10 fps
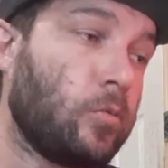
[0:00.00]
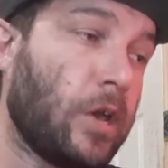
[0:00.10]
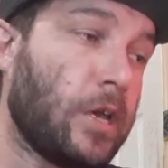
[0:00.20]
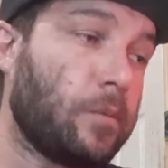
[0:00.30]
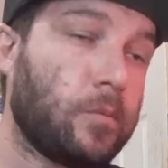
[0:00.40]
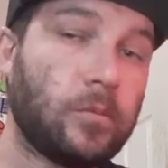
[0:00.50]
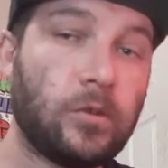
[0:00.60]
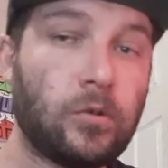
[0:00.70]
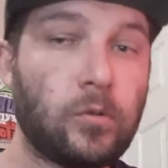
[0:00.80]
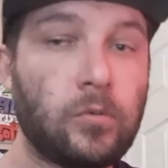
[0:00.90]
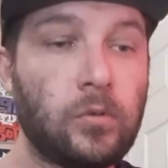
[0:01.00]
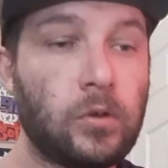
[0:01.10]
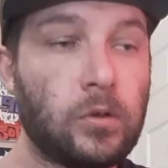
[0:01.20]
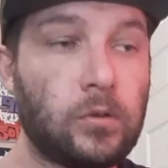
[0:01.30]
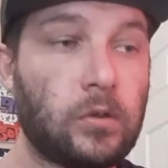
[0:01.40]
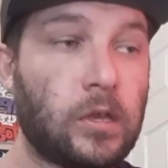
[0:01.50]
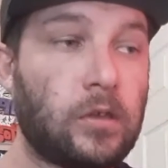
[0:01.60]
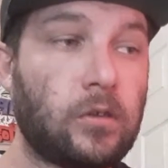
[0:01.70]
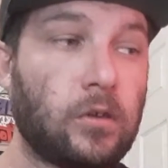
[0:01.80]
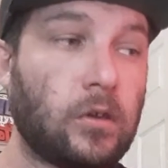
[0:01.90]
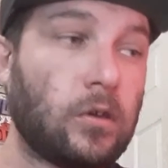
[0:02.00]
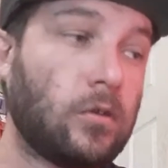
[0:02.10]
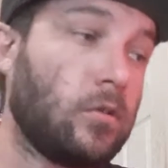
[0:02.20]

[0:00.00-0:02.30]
rap, you know, like uh,